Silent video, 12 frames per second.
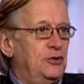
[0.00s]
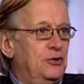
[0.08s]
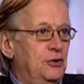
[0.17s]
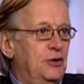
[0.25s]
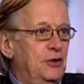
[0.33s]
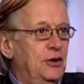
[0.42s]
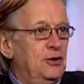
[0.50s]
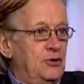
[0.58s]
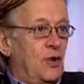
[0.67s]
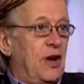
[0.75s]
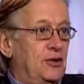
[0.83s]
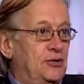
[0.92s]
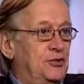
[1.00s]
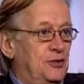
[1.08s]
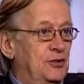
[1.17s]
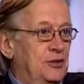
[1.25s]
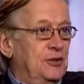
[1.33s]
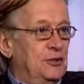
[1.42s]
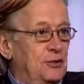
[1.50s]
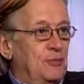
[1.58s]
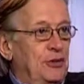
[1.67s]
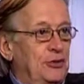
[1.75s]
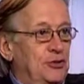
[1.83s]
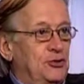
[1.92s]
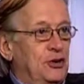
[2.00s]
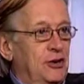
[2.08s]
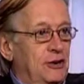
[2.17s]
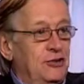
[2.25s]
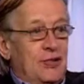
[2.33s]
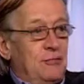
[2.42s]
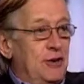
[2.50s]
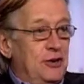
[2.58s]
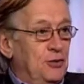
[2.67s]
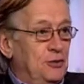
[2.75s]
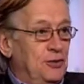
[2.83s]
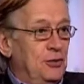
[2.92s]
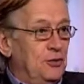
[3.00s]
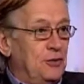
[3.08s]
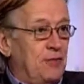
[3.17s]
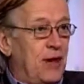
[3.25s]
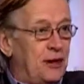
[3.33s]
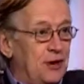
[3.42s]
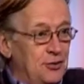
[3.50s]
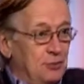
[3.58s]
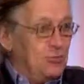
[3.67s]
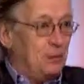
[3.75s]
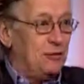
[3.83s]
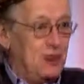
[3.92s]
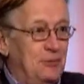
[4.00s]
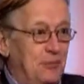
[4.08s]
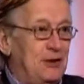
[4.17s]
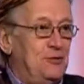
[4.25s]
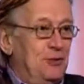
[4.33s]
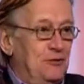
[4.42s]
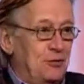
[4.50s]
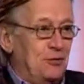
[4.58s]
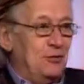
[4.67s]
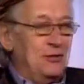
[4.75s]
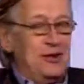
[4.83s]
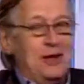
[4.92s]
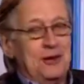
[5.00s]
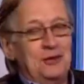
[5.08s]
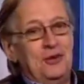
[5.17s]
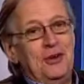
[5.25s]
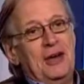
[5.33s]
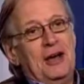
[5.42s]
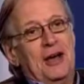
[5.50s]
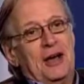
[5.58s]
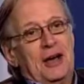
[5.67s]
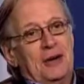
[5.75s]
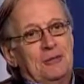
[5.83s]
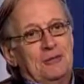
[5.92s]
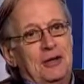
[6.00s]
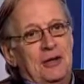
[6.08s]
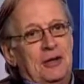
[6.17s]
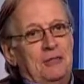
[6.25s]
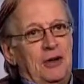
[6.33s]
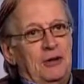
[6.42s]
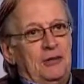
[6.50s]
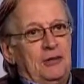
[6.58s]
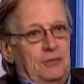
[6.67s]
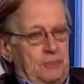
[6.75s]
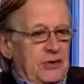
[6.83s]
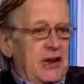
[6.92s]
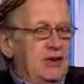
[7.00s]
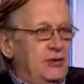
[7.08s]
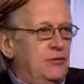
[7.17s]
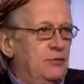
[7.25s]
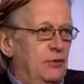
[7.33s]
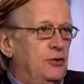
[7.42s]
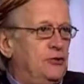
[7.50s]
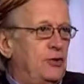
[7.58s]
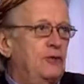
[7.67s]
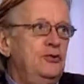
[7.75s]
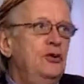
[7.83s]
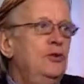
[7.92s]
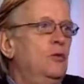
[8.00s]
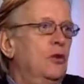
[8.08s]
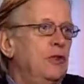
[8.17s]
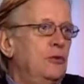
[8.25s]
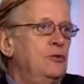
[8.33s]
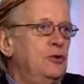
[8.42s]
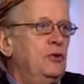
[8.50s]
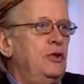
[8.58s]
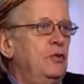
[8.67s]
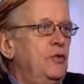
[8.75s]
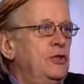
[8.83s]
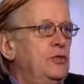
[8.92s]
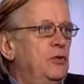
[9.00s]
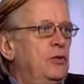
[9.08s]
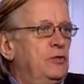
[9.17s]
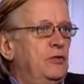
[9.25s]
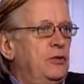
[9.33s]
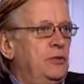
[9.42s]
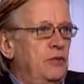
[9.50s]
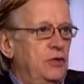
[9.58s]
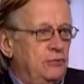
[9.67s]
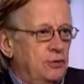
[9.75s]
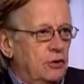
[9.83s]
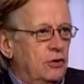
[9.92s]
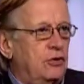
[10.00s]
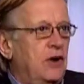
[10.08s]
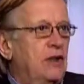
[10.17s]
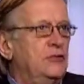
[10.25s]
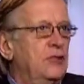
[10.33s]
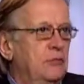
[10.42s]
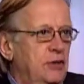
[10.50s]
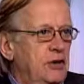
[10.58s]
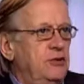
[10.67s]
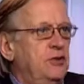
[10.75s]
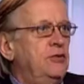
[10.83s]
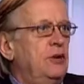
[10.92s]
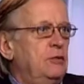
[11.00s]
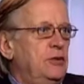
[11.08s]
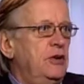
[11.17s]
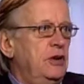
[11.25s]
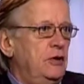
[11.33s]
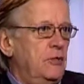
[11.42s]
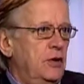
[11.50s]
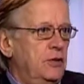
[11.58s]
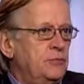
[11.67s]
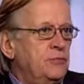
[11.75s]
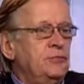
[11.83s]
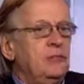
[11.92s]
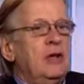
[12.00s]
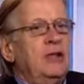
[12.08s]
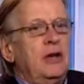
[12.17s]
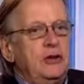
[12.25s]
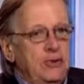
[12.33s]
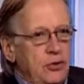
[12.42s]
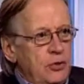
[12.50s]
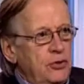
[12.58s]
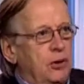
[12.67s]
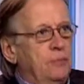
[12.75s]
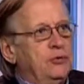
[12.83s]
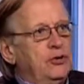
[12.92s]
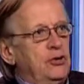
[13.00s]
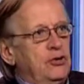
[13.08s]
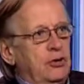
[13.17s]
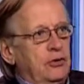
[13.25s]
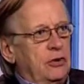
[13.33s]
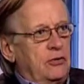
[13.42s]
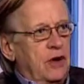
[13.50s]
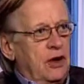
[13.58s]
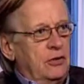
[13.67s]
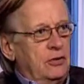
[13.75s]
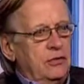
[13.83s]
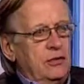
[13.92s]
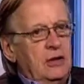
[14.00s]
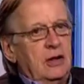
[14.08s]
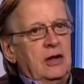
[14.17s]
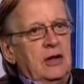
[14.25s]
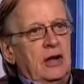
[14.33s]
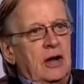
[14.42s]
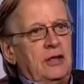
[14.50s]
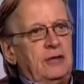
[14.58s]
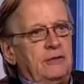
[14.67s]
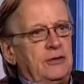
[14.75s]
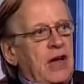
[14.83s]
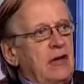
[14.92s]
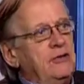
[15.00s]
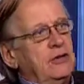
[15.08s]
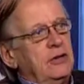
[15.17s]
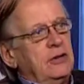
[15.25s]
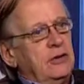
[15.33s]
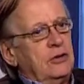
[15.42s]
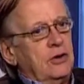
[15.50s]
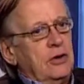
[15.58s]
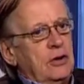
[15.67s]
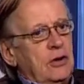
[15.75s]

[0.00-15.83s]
to, to us to me as a journalist. They may do to you as a banker. You probably hear much more from them than I do. Yeah. Um, but Vedanta and POSCO knew what they were doing with the, with, the, with, the, with the bureaucrats and the ministers they were dealing with. They knew the opposition on the ground. Okay. I think Vedanta